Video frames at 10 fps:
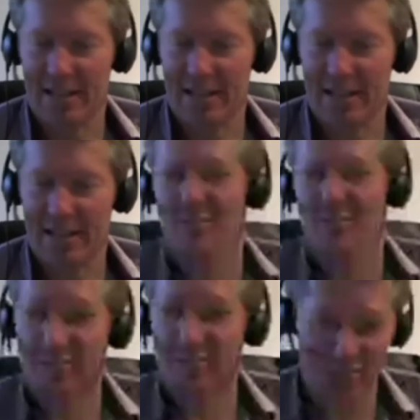one,
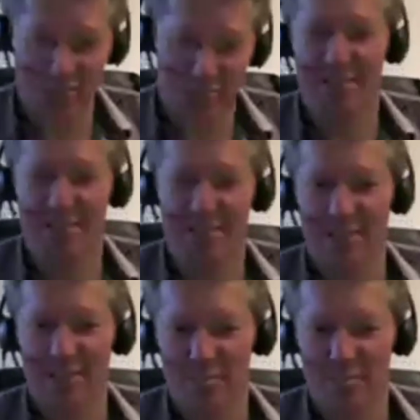or the
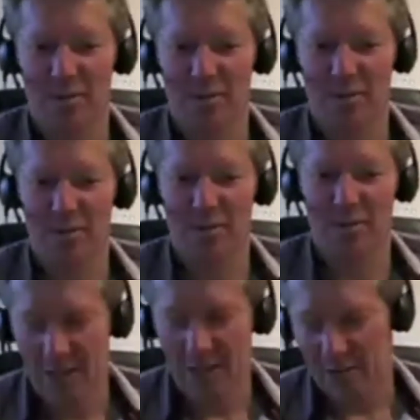material presented in chapter
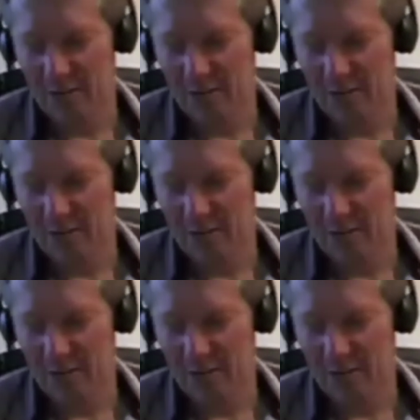1